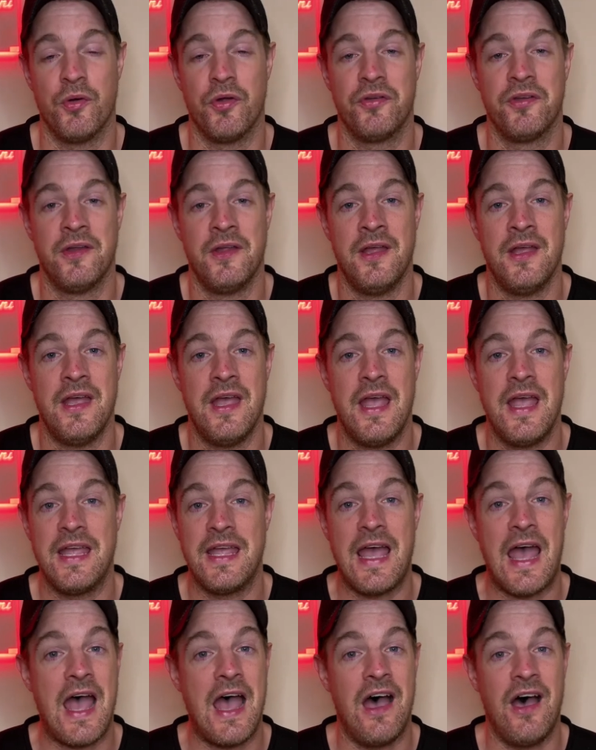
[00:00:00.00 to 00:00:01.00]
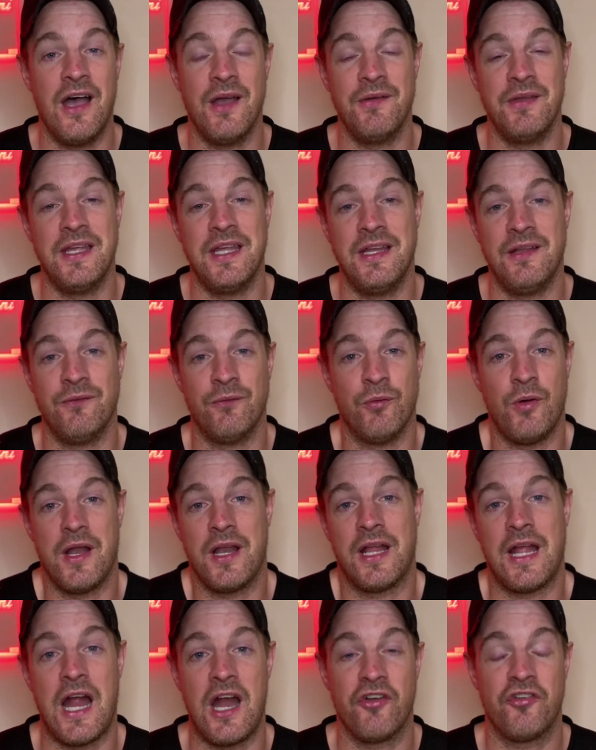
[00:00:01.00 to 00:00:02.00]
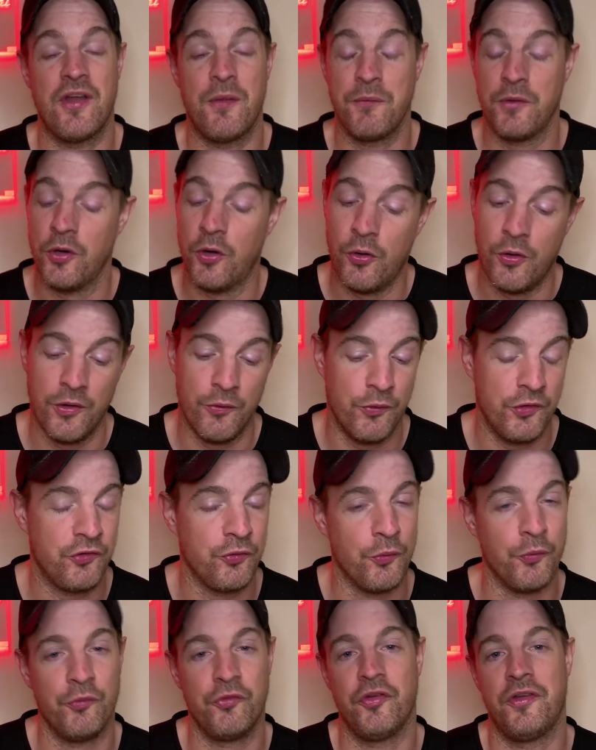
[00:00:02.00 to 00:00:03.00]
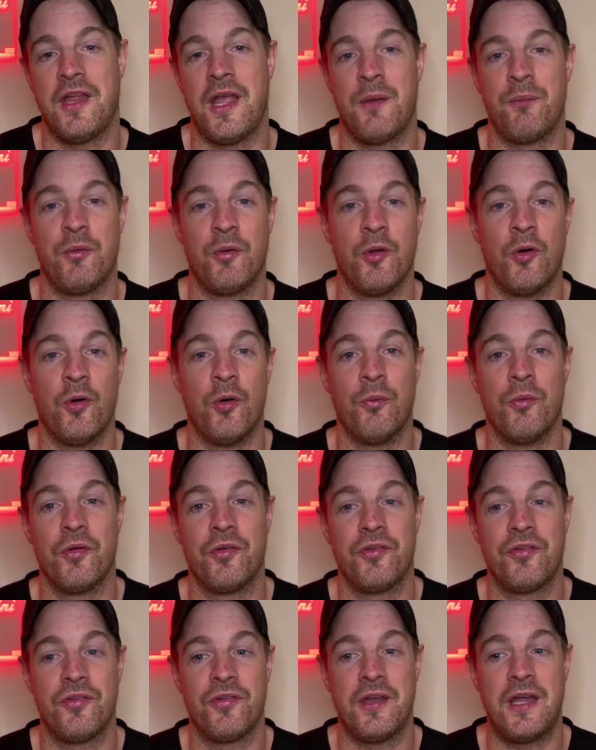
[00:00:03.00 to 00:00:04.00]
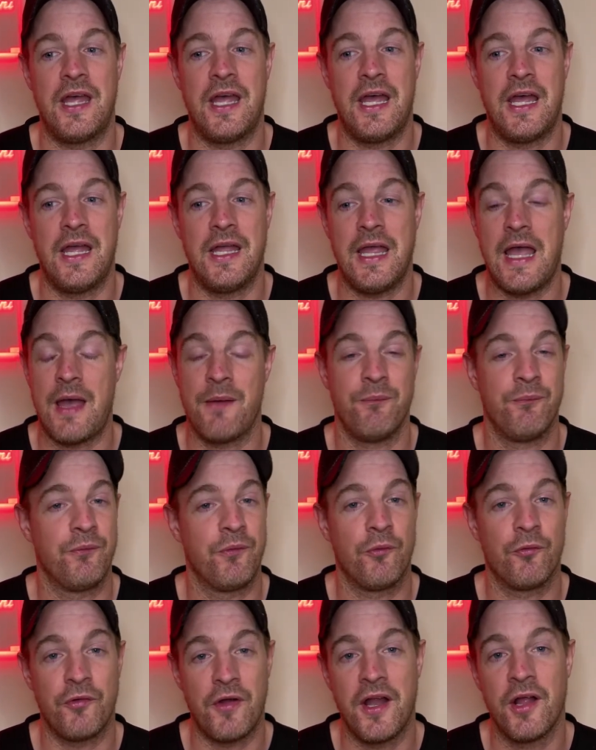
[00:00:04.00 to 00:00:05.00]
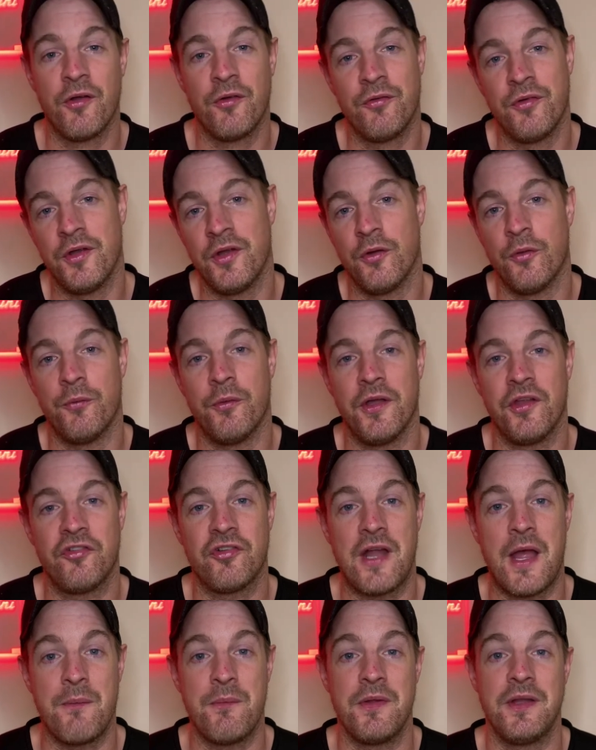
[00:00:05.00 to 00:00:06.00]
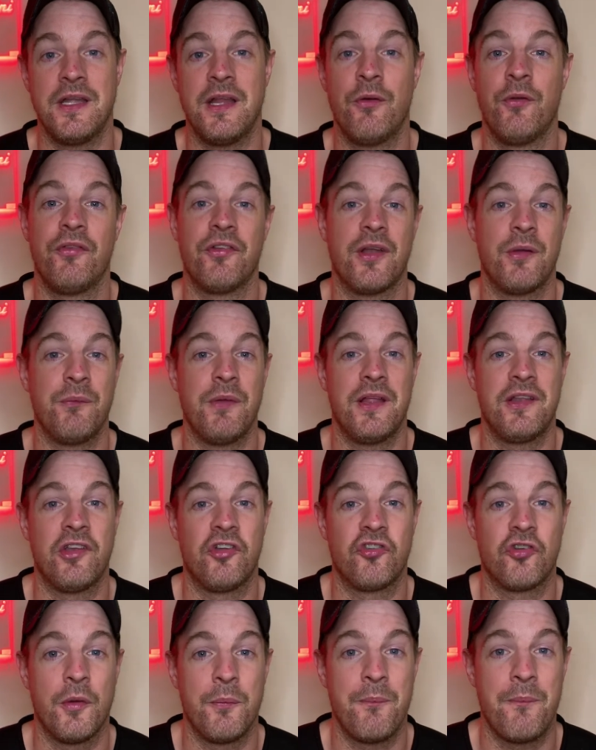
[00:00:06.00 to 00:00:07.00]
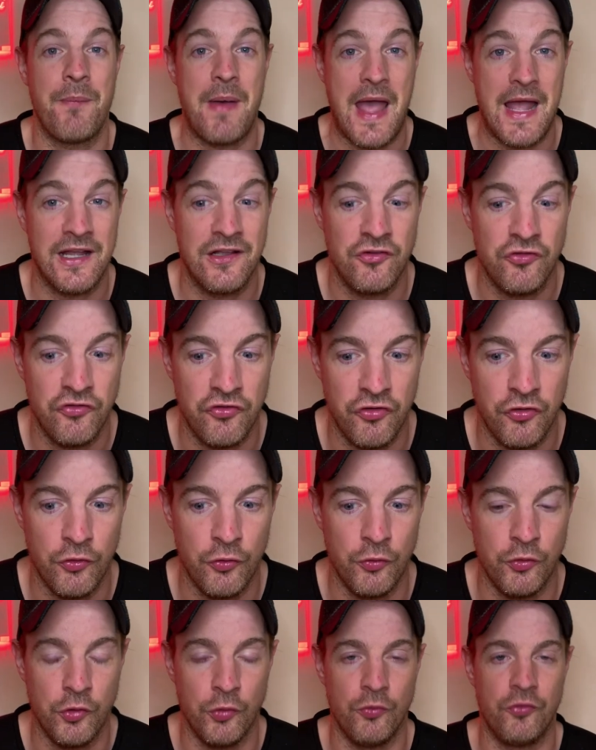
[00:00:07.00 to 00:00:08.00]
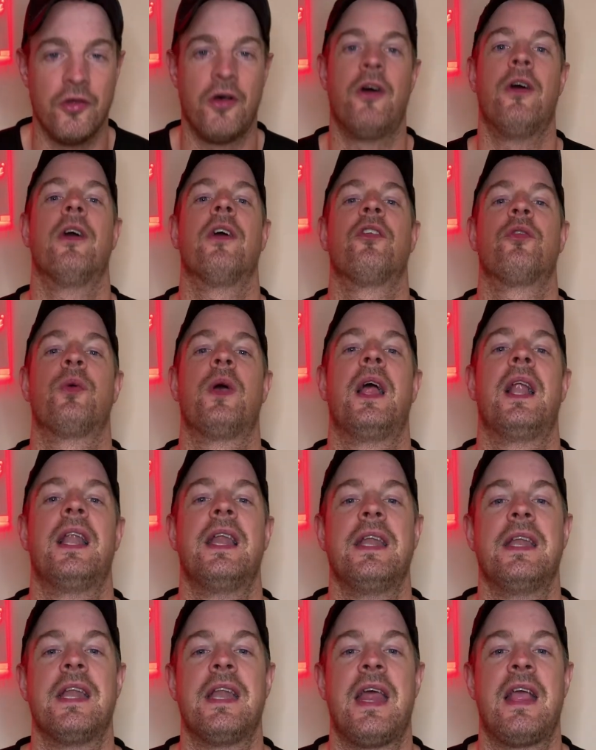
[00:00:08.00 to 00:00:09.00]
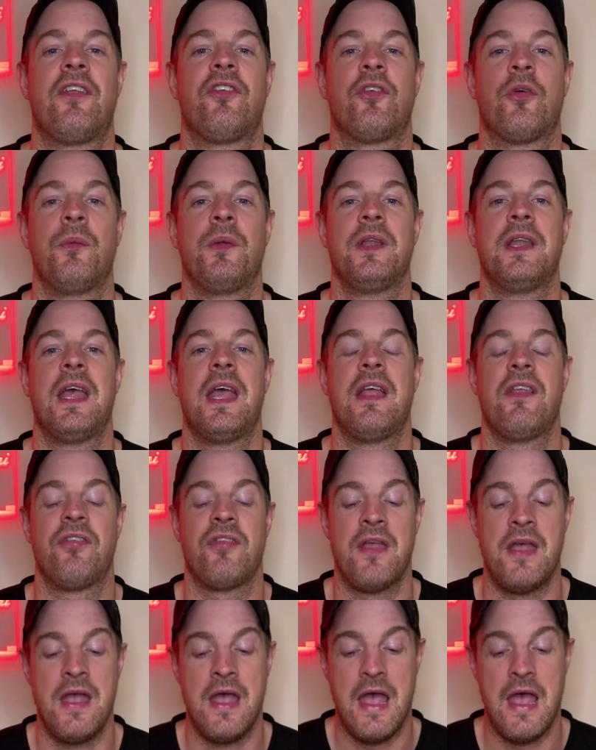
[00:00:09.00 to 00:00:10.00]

But yeah, I mean, what a garage. Let me know which one would you take below. But yeah, very good video by Stradman. Now he's going to make the trip back to Utah as well in the next coming days.